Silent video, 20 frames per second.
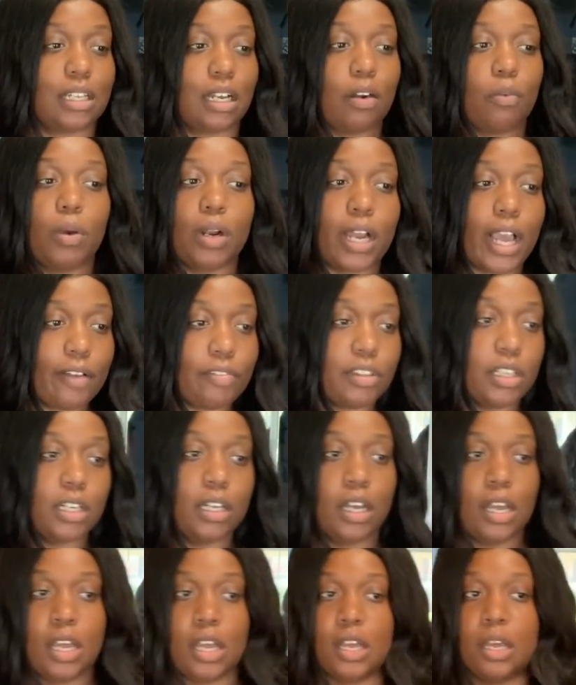I don't want to have
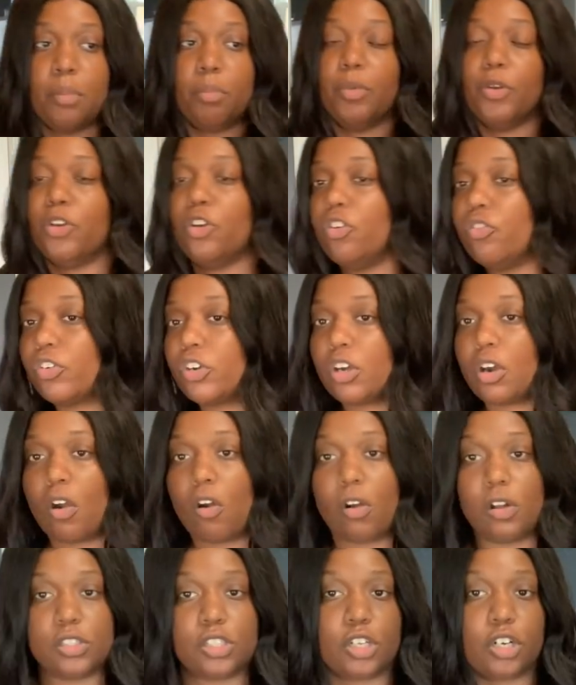to maneuver or
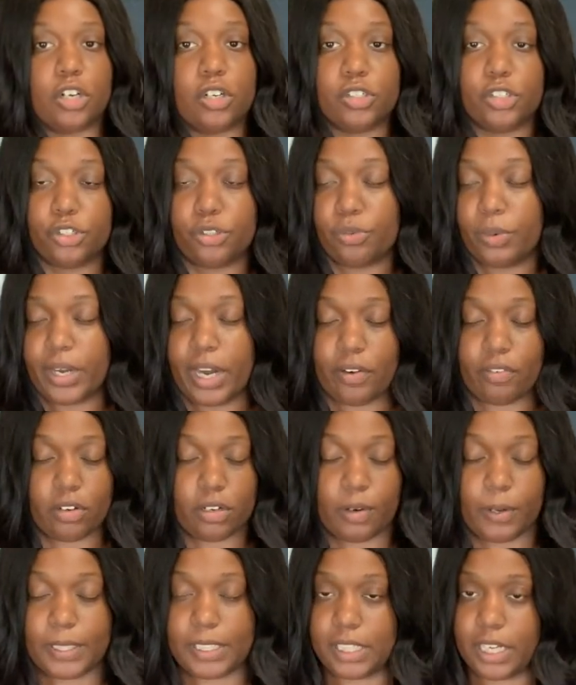alter or do whatever
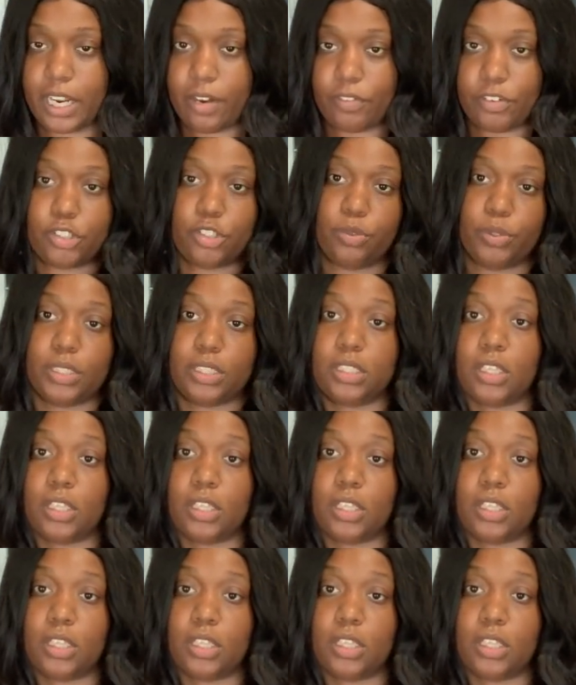it's an effort to it.